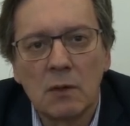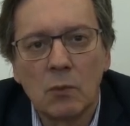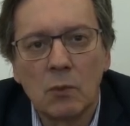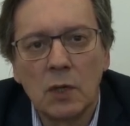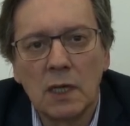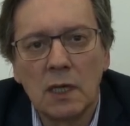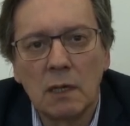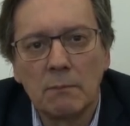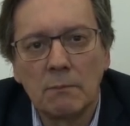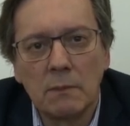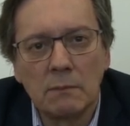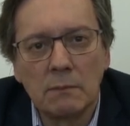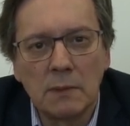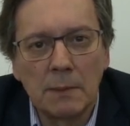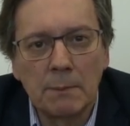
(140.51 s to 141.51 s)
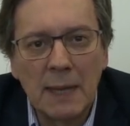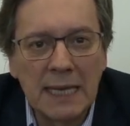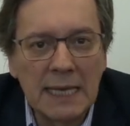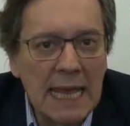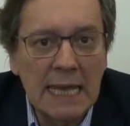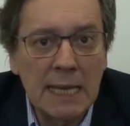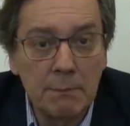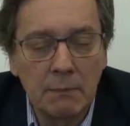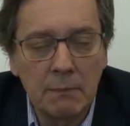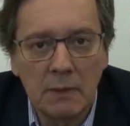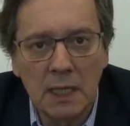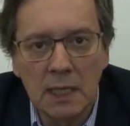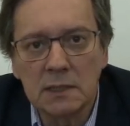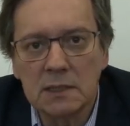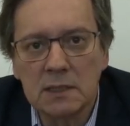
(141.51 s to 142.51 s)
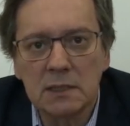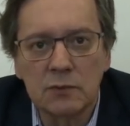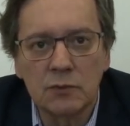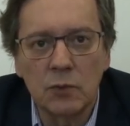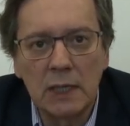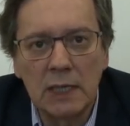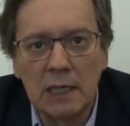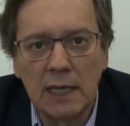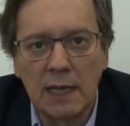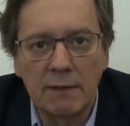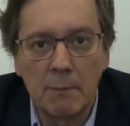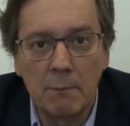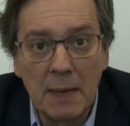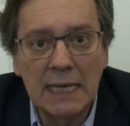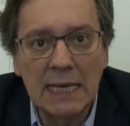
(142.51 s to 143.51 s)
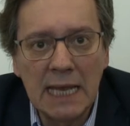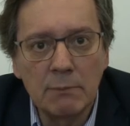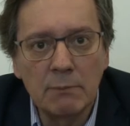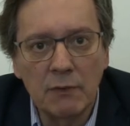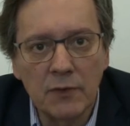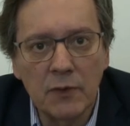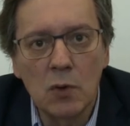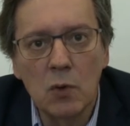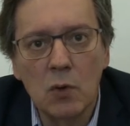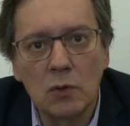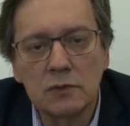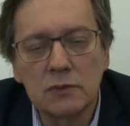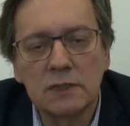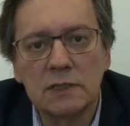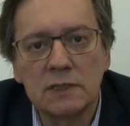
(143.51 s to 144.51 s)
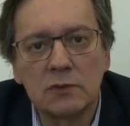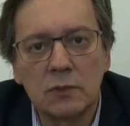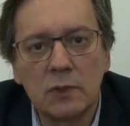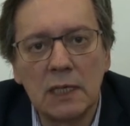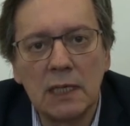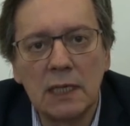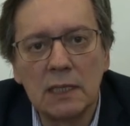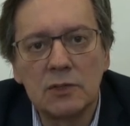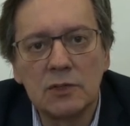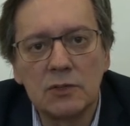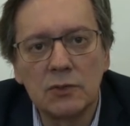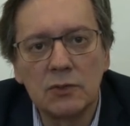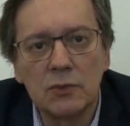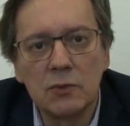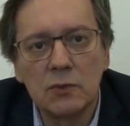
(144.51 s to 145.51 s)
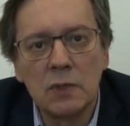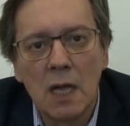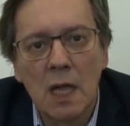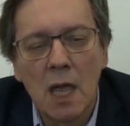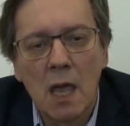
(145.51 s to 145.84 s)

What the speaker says: My main aim is really, and the main aim of the course is really to